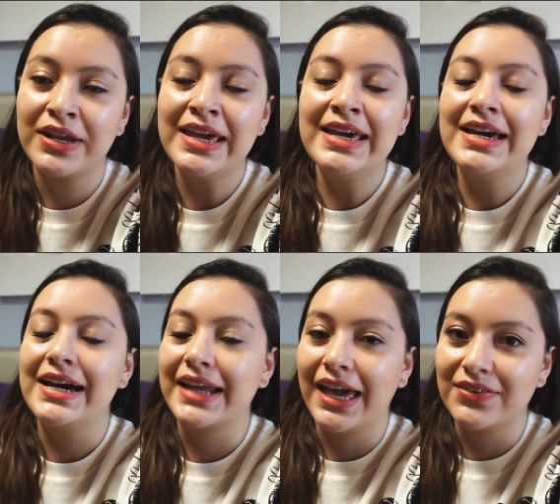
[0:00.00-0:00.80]

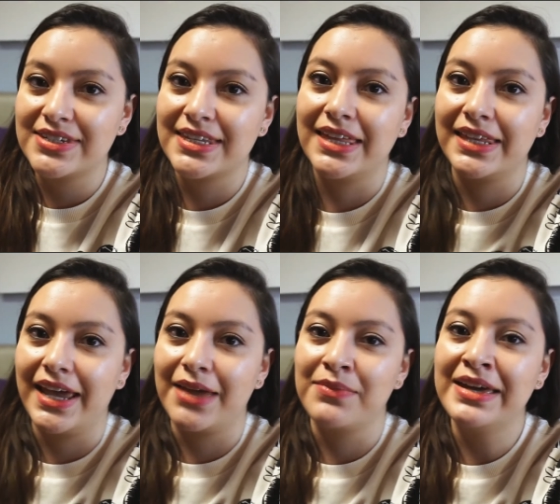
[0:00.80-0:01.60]
And I have to say that
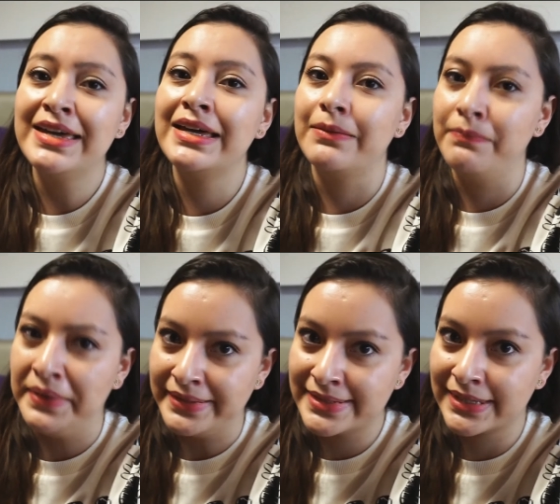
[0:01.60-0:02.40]
I am a bit